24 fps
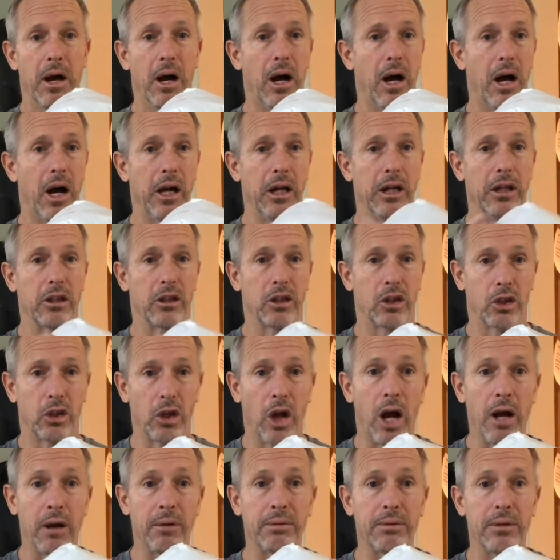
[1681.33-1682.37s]
Uh, it's
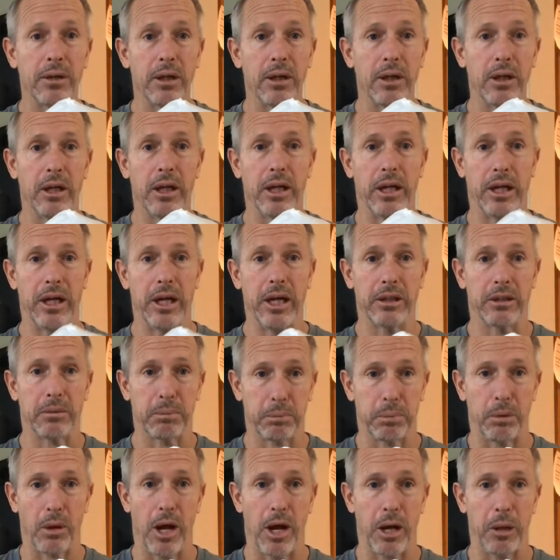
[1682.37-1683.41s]
soft and it's
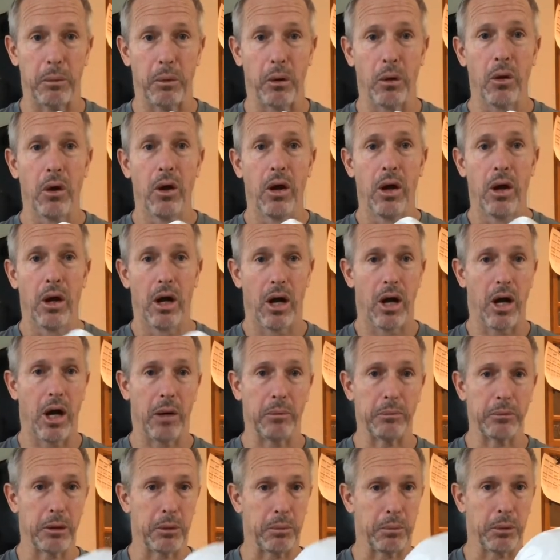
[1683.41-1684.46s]
pliable.
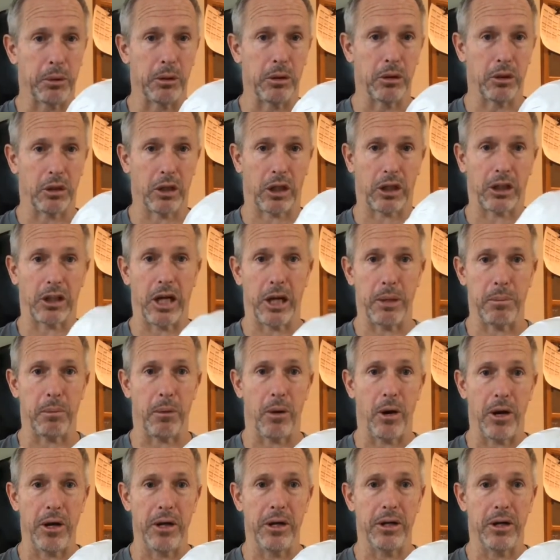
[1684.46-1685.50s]
I'm gonna put duct tape
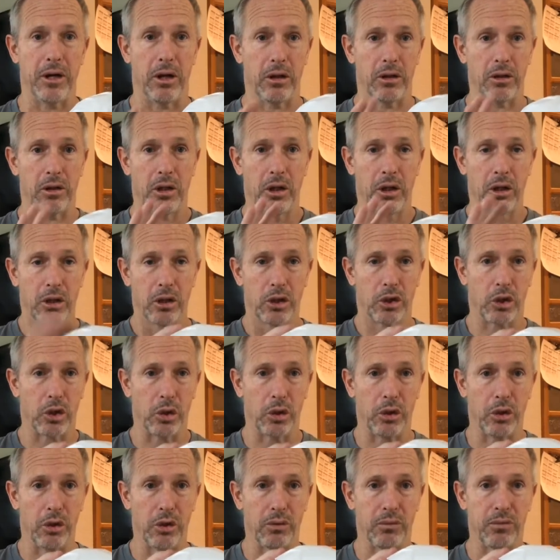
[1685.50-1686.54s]
on it. I'll show
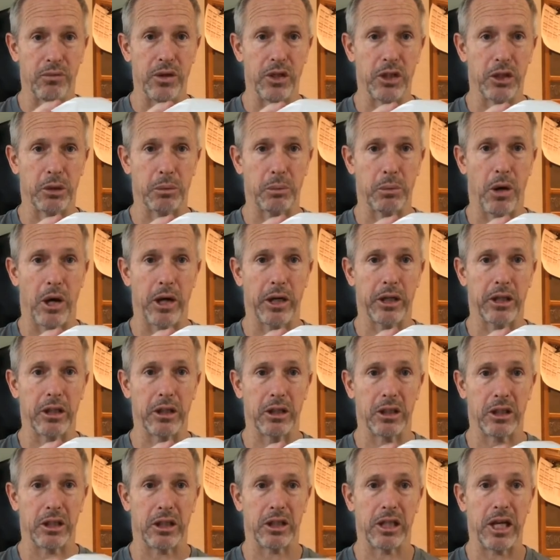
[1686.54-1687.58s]
you the finished product
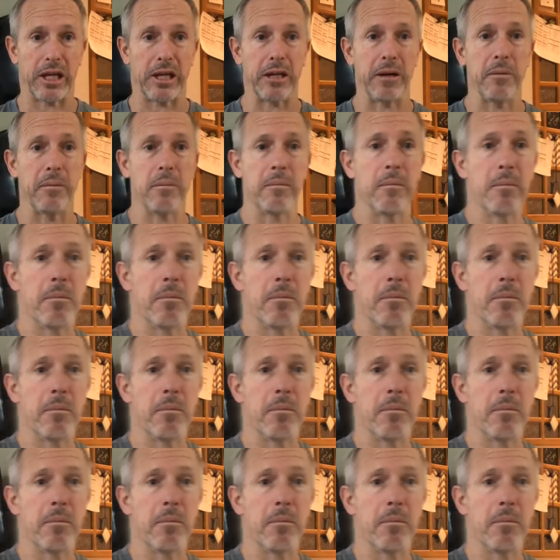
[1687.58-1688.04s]
in just a second.